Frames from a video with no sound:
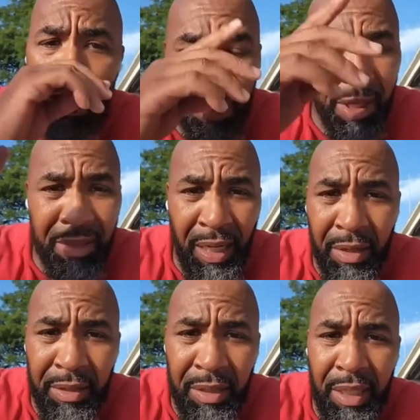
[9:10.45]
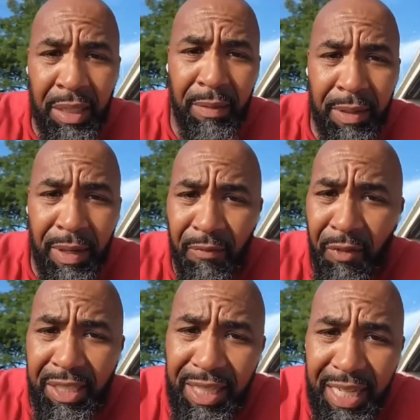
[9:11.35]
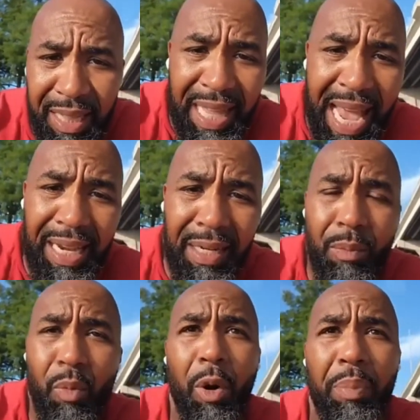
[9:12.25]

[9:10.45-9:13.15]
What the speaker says: because I couldn't see the vision in that anymore.